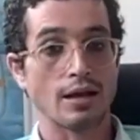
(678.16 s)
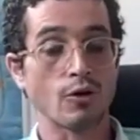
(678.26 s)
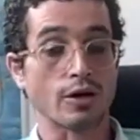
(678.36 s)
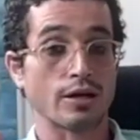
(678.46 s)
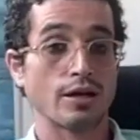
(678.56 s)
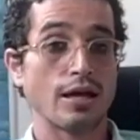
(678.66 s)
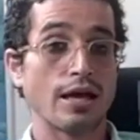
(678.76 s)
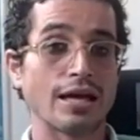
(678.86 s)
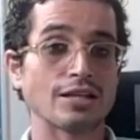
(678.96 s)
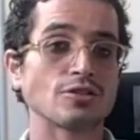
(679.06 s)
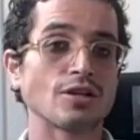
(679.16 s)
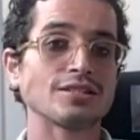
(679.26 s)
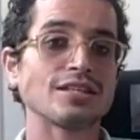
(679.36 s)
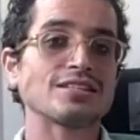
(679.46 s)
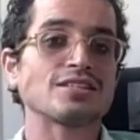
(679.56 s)
Look, it's
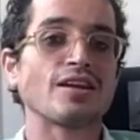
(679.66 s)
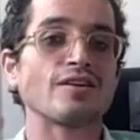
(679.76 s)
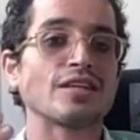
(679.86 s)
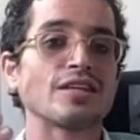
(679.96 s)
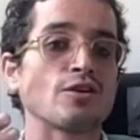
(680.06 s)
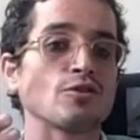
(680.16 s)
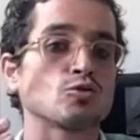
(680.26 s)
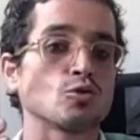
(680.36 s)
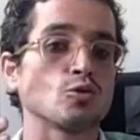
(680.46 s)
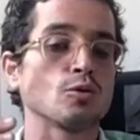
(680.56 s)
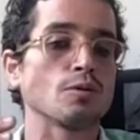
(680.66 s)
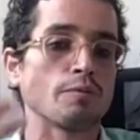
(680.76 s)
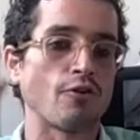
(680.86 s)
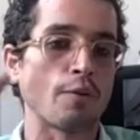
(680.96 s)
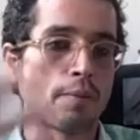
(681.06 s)
not necessary that you
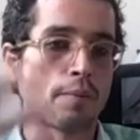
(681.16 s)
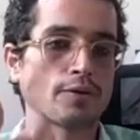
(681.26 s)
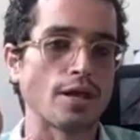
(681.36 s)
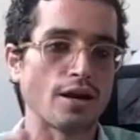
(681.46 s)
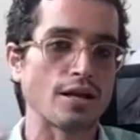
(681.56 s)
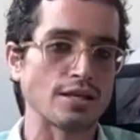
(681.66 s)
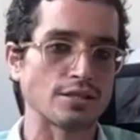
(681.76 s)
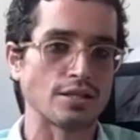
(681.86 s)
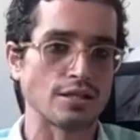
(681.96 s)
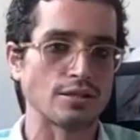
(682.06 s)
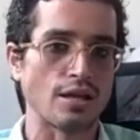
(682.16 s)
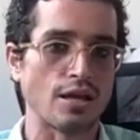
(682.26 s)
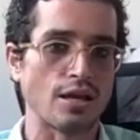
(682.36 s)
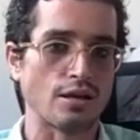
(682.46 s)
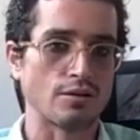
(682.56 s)
do for people that are listening
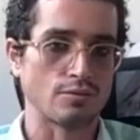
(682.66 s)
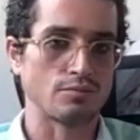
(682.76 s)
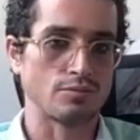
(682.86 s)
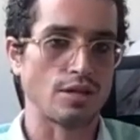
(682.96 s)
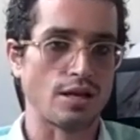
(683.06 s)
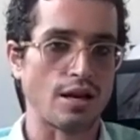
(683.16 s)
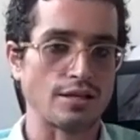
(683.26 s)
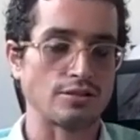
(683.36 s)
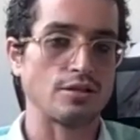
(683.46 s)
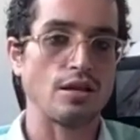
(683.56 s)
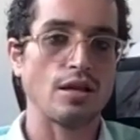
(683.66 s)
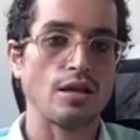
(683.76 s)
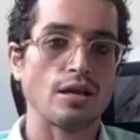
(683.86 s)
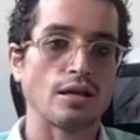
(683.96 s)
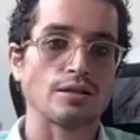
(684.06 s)
the, the class
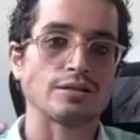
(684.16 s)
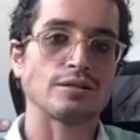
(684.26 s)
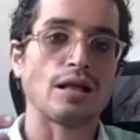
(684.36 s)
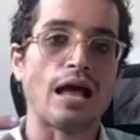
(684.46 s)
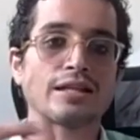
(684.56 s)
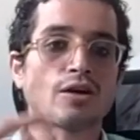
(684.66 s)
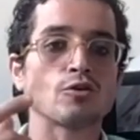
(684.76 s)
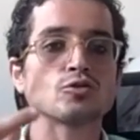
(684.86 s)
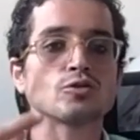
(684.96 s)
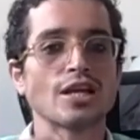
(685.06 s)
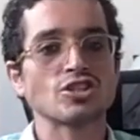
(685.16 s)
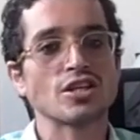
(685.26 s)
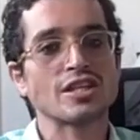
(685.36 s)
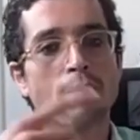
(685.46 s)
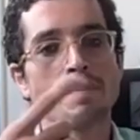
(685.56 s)
the
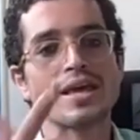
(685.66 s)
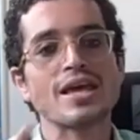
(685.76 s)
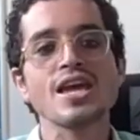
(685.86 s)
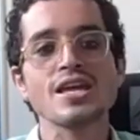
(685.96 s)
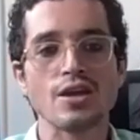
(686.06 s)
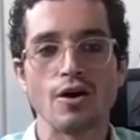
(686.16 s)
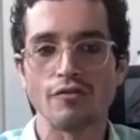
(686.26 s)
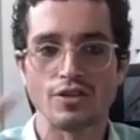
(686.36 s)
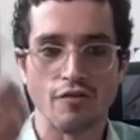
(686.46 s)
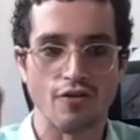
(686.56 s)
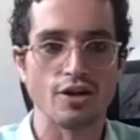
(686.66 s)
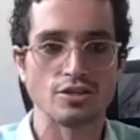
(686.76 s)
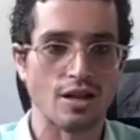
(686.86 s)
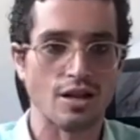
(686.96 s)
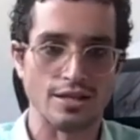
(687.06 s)
consultation in the beginning of the
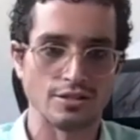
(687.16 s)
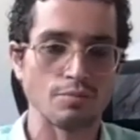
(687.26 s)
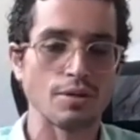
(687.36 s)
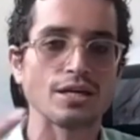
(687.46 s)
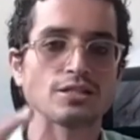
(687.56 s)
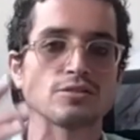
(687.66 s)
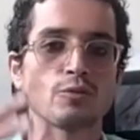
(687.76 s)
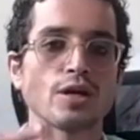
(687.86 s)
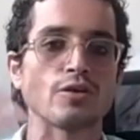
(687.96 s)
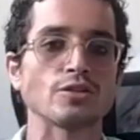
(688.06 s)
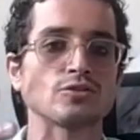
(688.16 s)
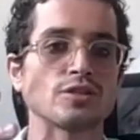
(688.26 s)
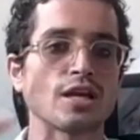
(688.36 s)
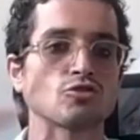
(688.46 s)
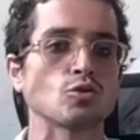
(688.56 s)
first class and because we are going to
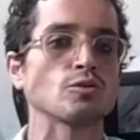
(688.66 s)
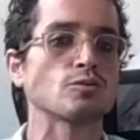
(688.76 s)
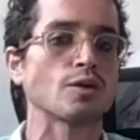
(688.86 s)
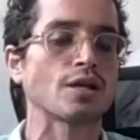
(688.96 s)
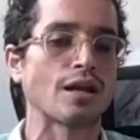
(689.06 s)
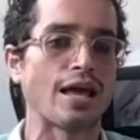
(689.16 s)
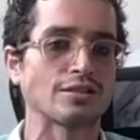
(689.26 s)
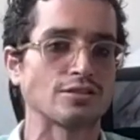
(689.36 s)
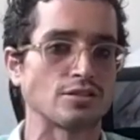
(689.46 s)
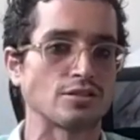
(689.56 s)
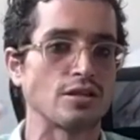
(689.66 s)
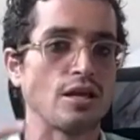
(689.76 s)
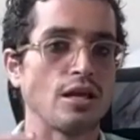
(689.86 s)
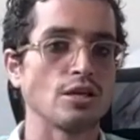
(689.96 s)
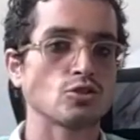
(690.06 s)
take two three classes
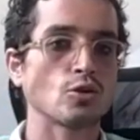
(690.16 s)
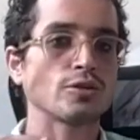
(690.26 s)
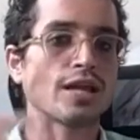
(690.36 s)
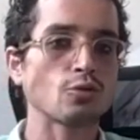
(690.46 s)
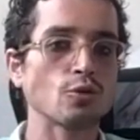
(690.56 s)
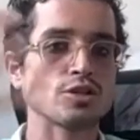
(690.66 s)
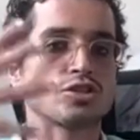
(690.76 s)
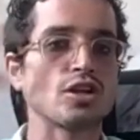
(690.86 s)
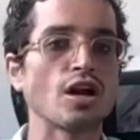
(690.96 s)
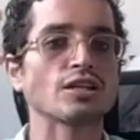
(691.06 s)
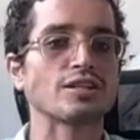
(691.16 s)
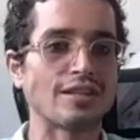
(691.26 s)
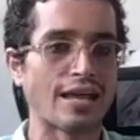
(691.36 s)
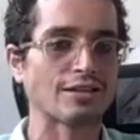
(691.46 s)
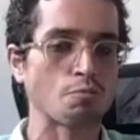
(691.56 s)
so that we start
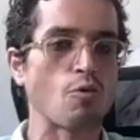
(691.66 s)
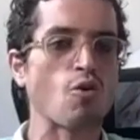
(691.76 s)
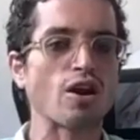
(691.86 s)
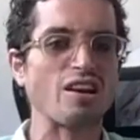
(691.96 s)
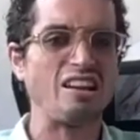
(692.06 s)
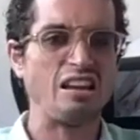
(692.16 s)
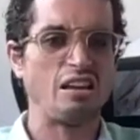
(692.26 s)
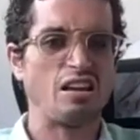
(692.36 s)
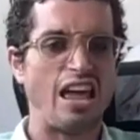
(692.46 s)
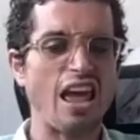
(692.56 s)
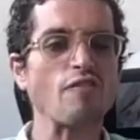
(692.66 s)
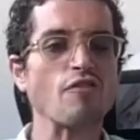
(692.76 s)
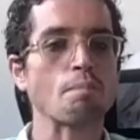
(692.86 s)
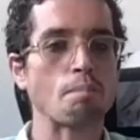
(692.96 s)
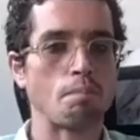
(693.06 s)
that more
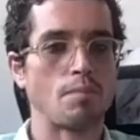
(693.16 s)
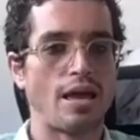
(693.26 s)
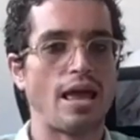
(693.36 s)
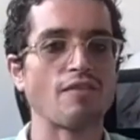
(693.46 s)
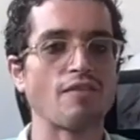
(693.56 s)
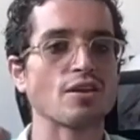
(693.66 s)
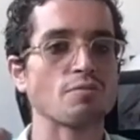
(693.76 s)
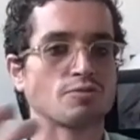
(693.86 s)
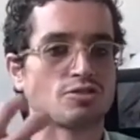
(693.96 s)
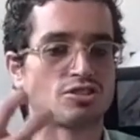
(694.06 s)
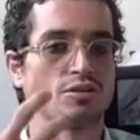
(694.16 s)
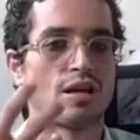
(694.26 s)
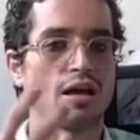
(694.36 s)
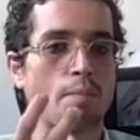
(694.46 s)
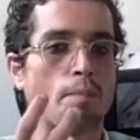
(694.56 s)
heavy heavy
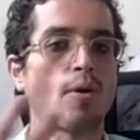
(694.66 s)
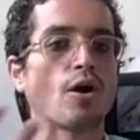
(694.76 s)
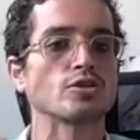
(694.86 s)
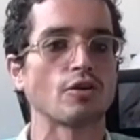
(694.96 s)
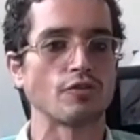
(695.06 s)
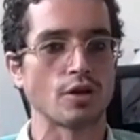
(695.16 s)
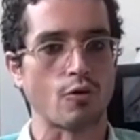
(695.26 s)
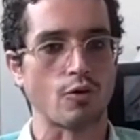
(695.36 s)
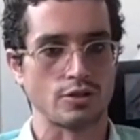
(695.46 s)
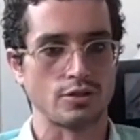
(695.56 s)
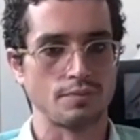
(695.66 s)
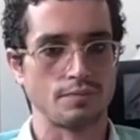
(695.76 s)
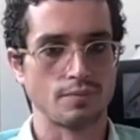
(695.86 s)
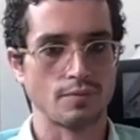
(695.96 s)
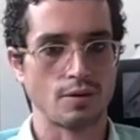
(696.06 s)
uh, part of the course
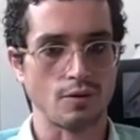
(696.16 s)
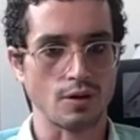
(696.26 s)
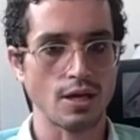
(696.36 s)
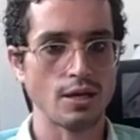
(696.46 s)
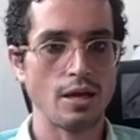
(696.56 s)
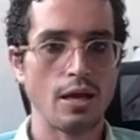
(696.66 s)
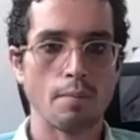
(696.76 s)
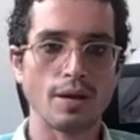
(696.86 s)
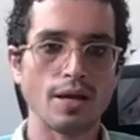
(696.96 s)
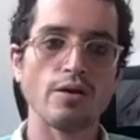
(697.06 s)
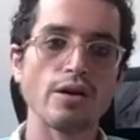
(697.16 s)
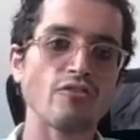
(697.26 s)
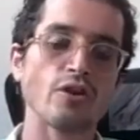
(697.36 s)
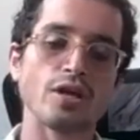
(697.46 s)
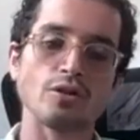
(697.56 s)
Okay. By the way,
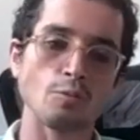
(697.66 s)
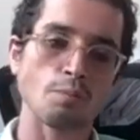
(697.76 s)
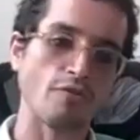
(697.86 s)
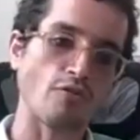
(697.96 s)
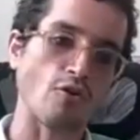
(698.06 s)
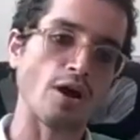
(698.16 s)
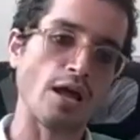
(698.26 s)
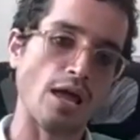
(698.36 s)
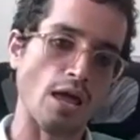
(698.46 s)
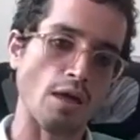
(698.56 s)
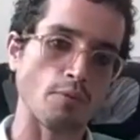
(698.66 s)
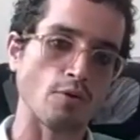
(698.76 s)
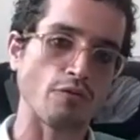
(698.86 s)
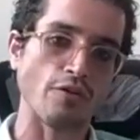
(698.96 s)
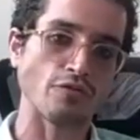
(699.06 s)
if we can do before
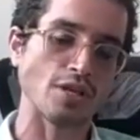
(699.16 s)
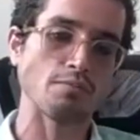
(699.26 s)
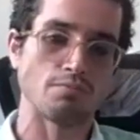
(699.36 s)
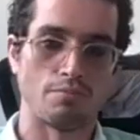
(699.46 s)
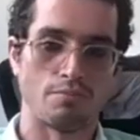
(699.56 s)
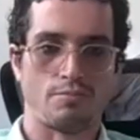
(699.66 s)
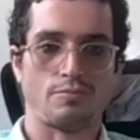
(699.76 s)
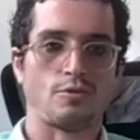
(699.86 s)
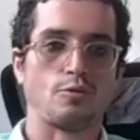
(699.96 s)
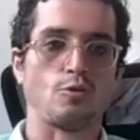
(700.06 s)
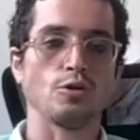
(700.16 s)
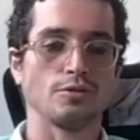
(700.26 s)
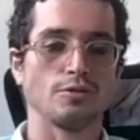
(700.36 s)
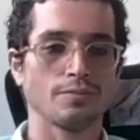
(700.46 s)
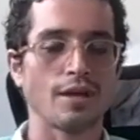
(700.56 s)
April 15,
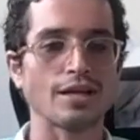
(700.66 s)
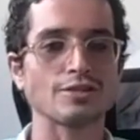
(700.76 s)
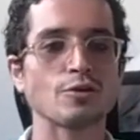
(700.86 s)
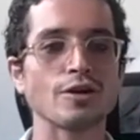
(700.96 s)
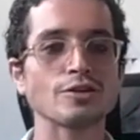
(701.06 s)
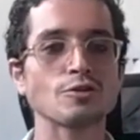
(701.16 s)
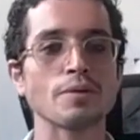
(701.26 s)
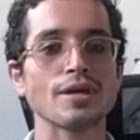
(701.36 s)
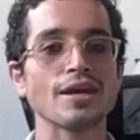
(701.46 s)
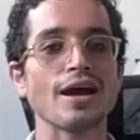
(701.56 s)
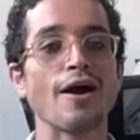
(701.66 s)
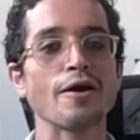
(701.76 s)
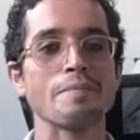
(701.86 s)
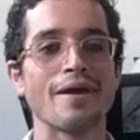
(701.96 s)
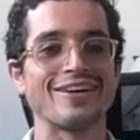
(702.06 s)
good. It's going to be
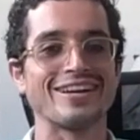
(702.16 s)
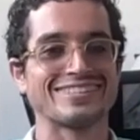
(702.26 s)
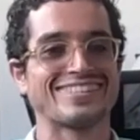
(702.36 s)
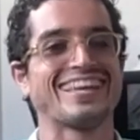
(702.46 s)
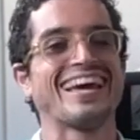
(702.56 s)
our merits.